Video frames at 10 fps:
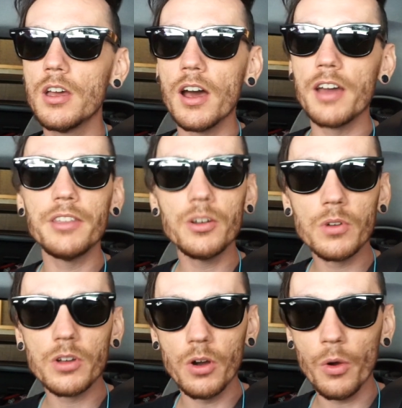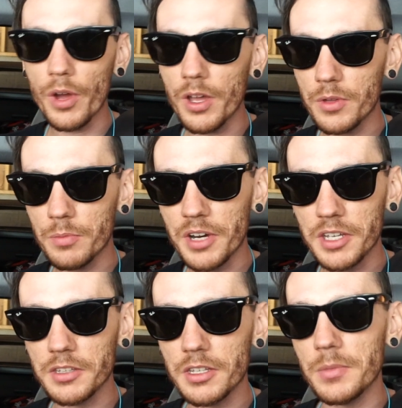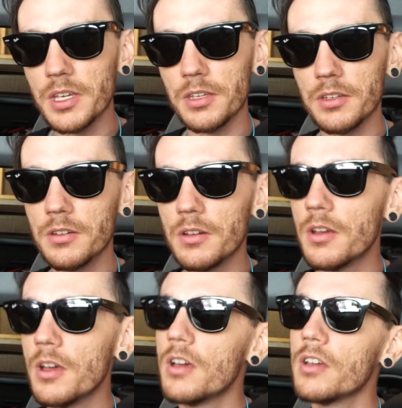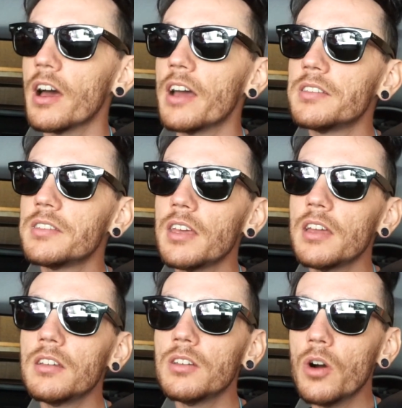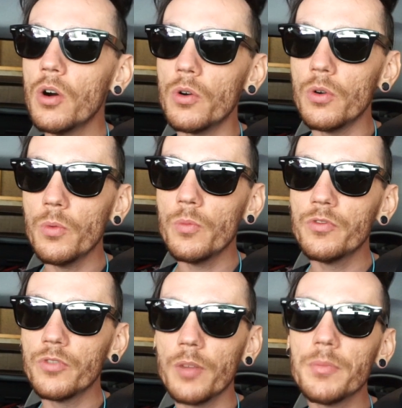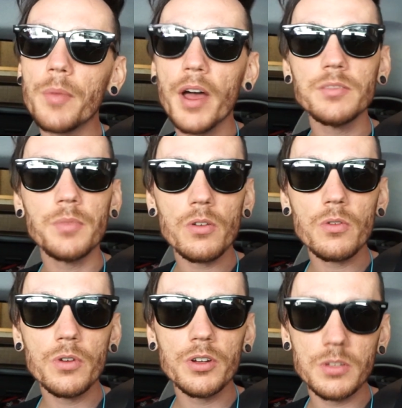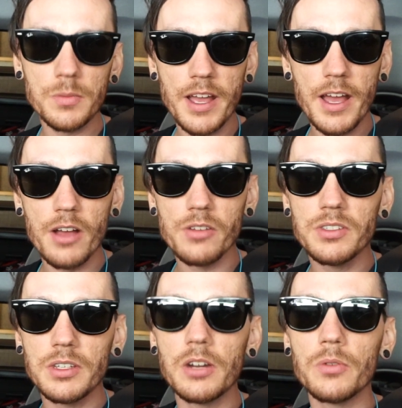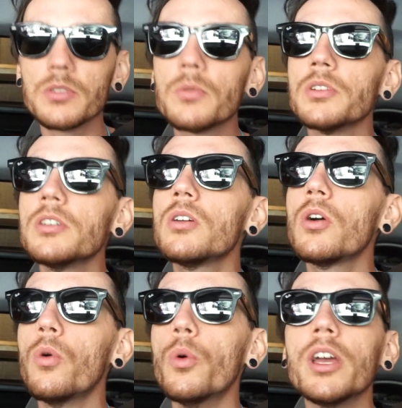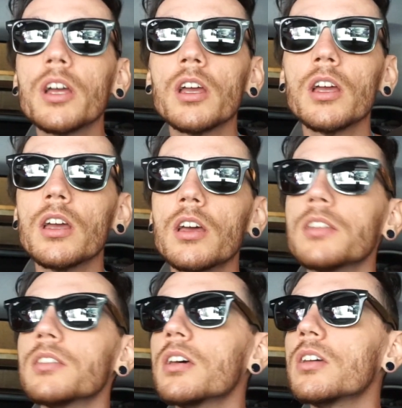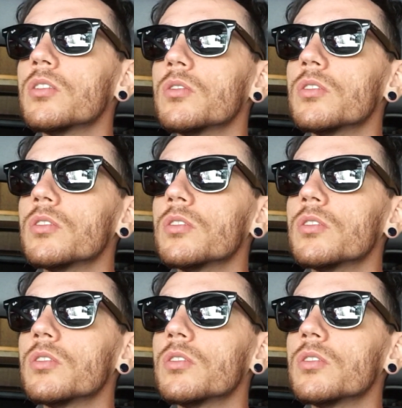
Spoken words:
I think will go away with breaking them in. I skated home from the basketball court to my house, and it was a really quick and like